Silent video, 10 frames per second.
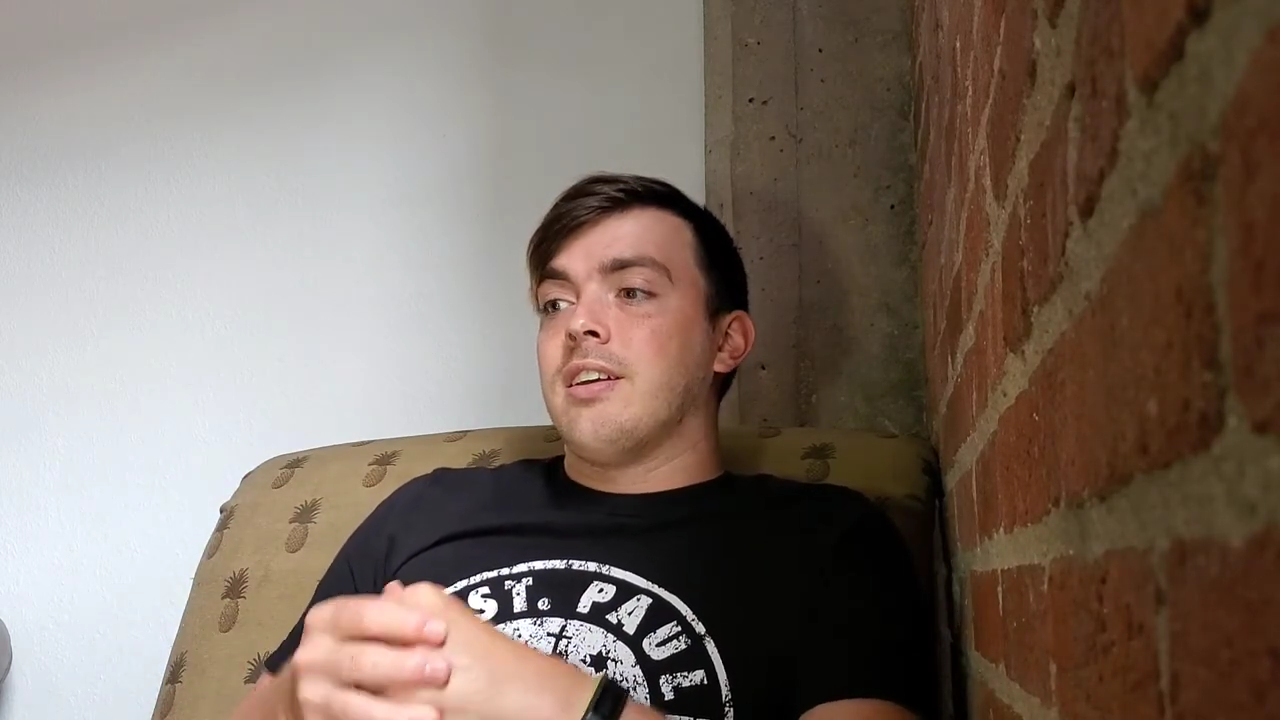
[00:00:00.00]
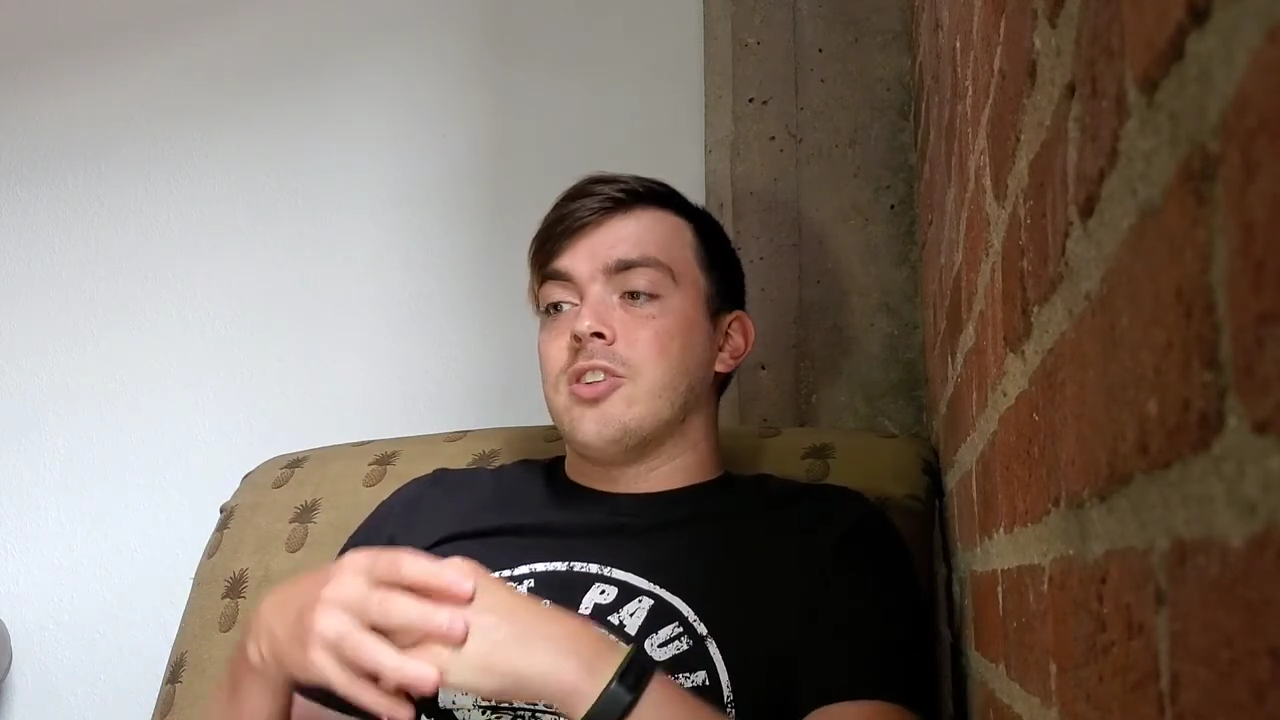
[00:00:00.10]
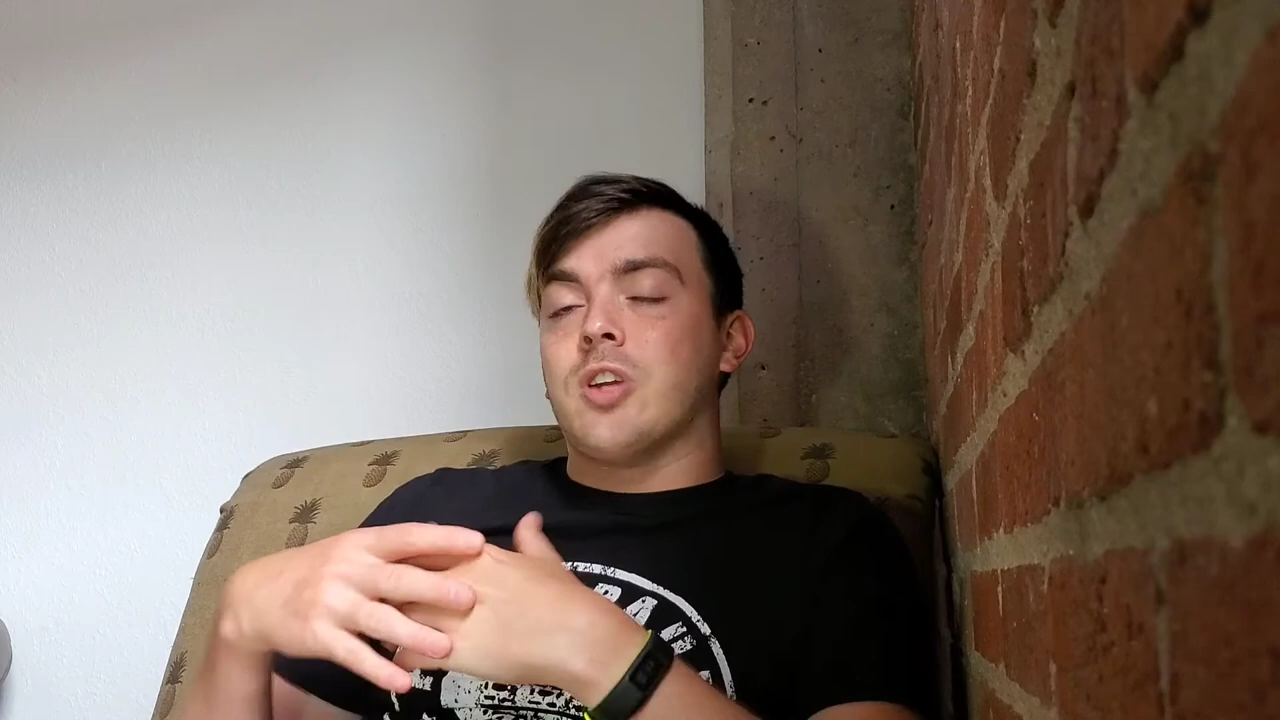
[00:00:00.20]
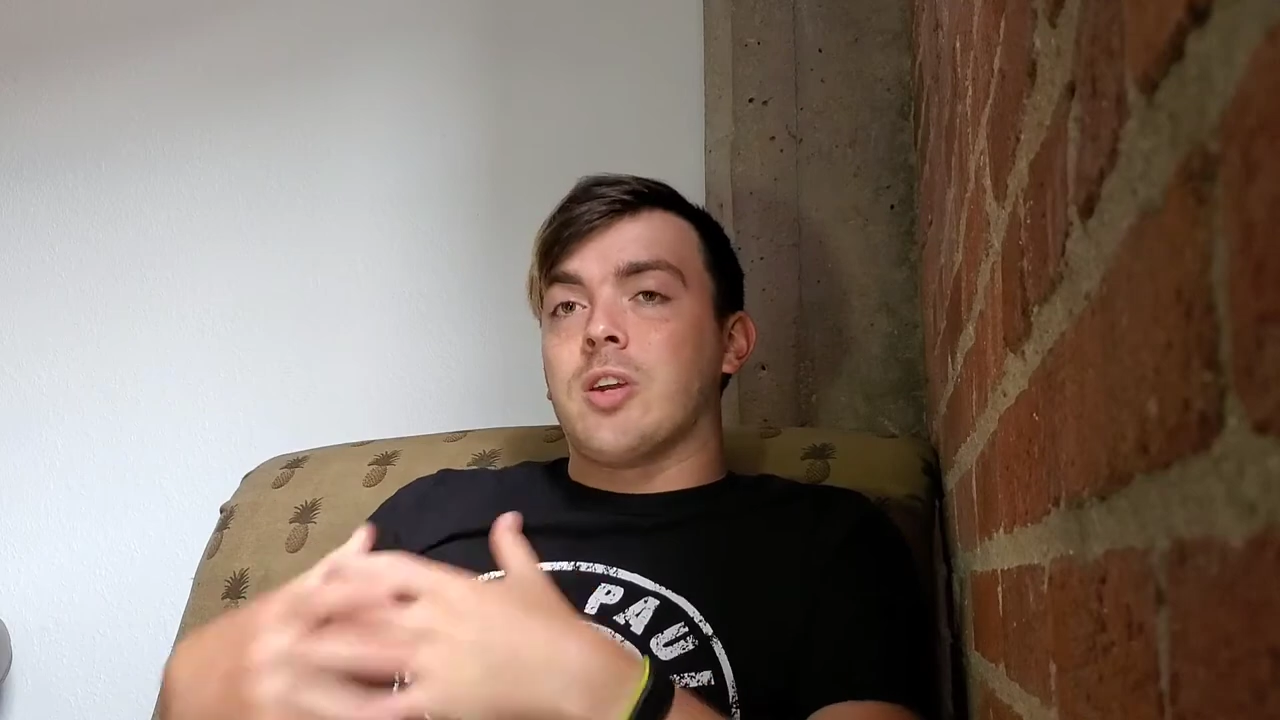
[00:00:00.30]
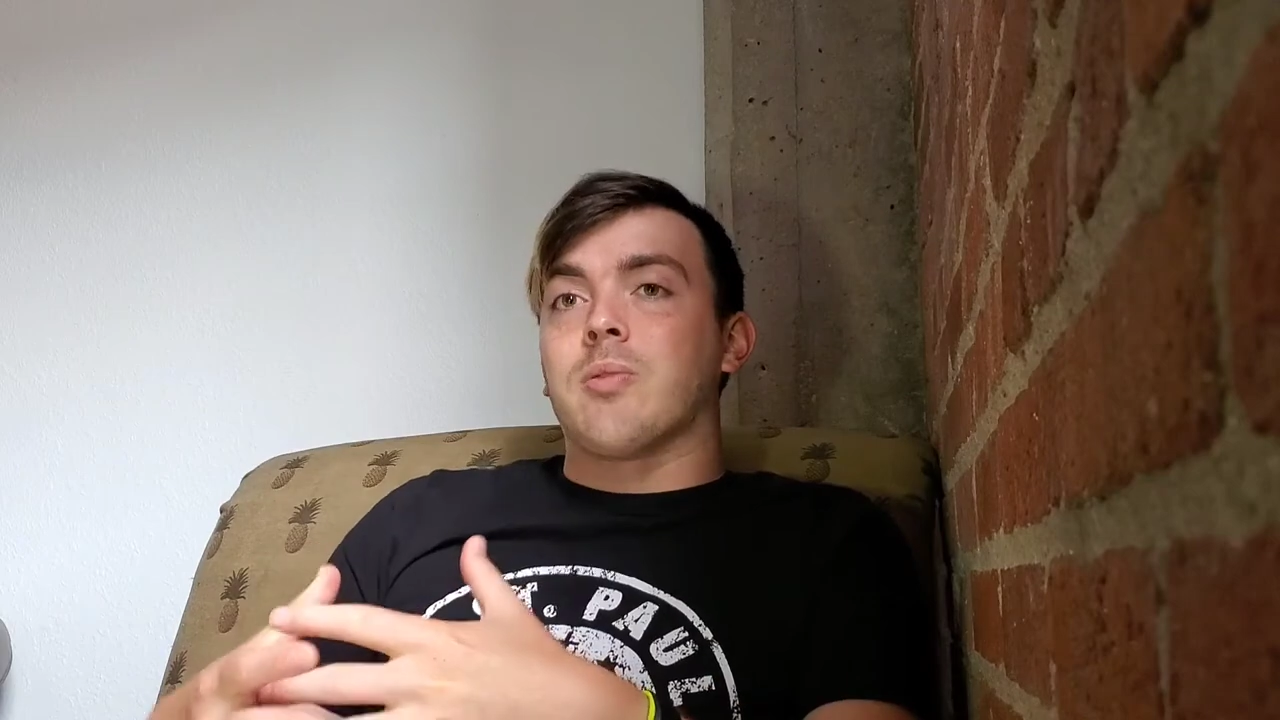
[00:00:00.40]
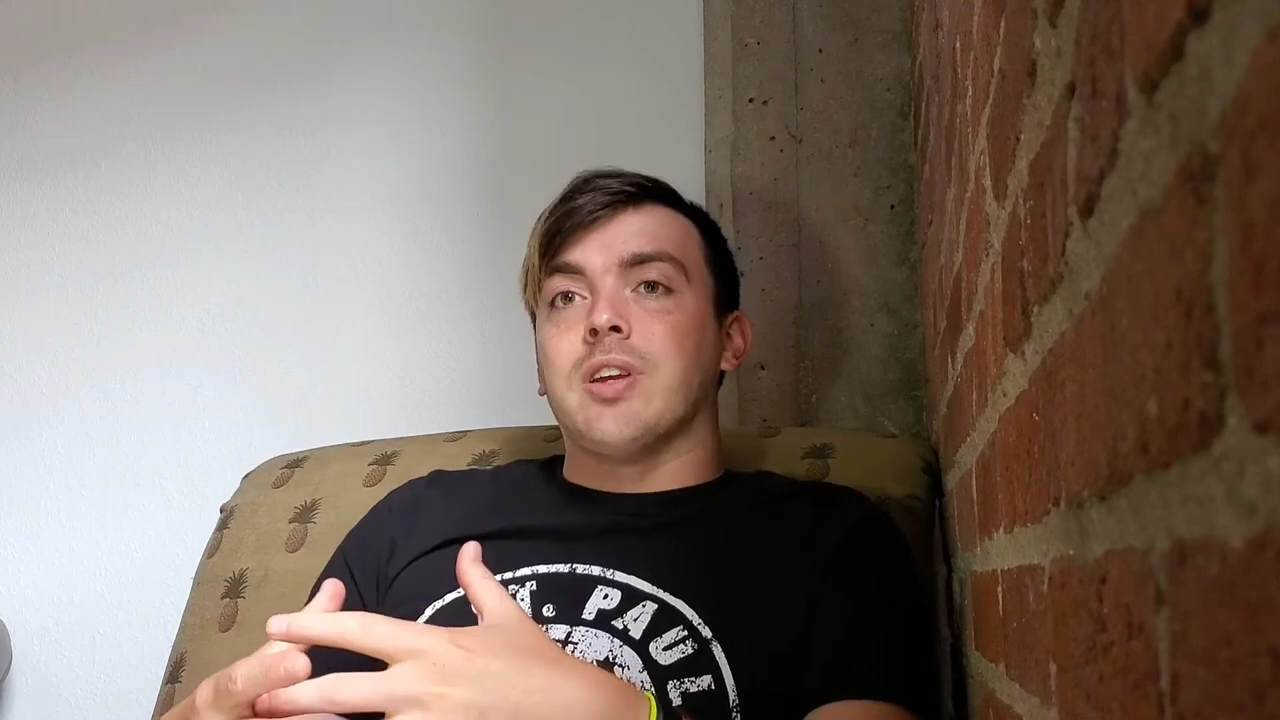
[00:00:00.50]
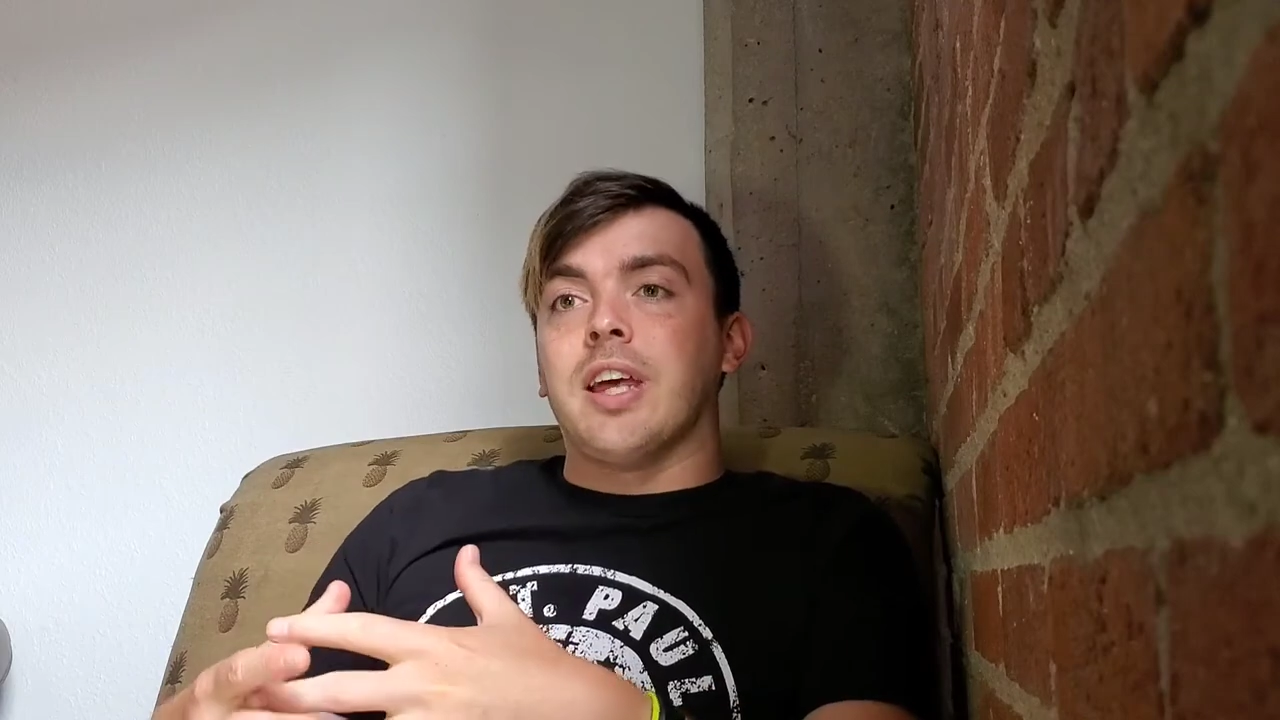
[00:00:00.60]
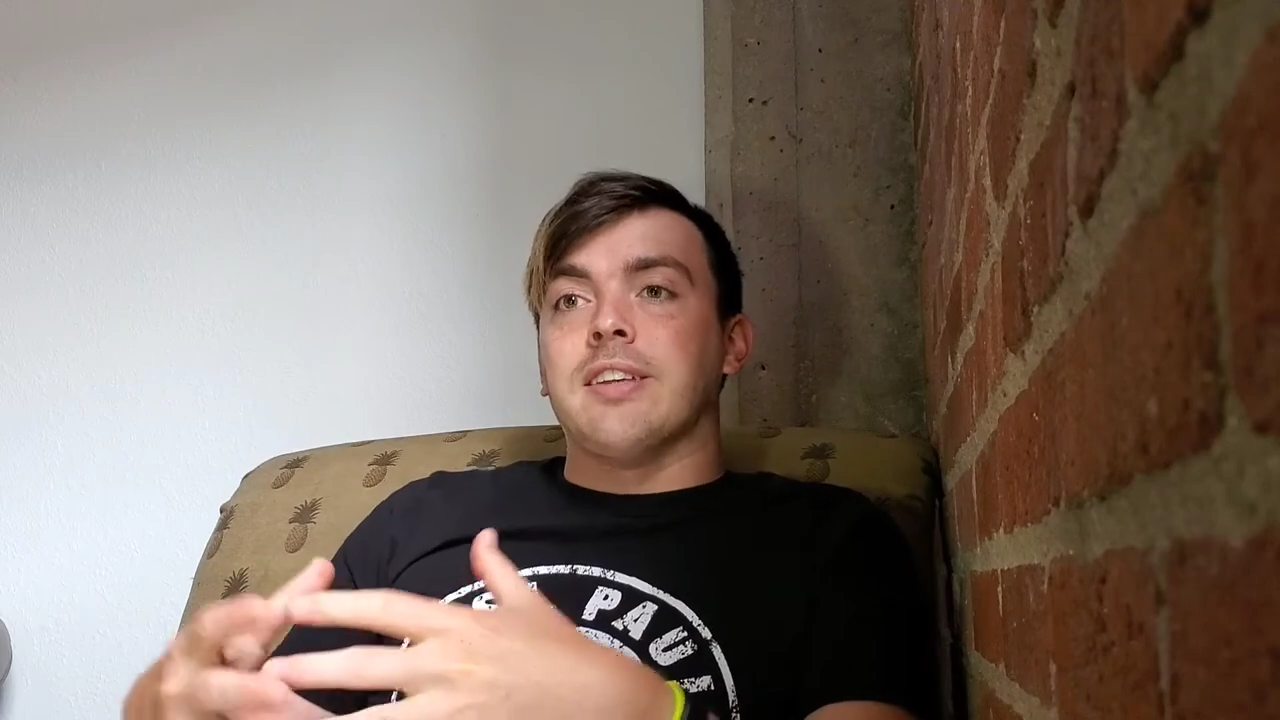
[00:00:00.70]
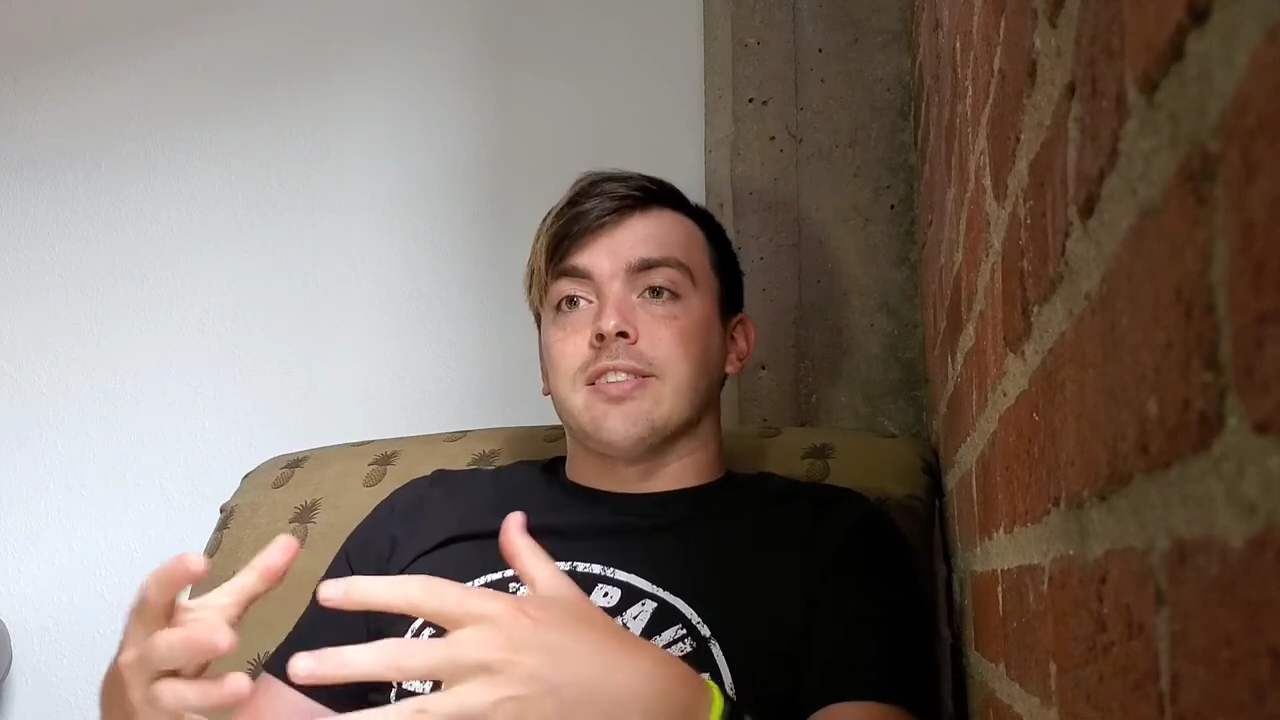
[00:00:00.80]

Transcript: Drink Relays